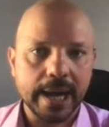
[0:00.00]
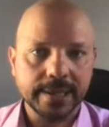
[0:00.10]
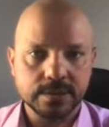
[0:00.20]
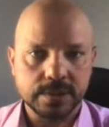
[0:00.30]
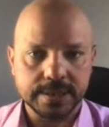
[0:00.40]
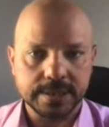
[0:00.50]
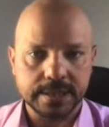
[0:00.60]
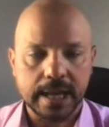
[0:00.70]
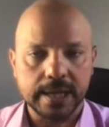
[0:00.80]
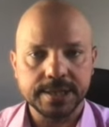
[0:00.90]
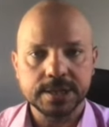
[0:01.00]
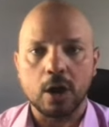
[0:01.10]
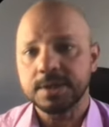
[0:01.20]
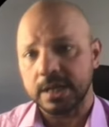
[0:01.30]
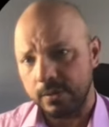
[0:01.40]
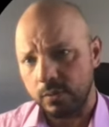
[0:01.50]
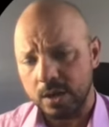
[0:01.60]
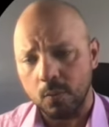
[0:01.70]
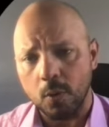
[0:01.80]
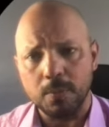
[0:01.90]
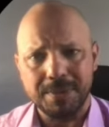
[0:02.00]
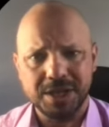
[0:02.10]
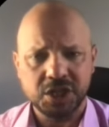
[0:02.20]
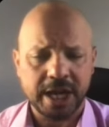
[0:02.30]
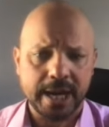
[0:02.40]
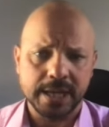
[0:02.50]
to this analysis. Obviously, we won't be sharing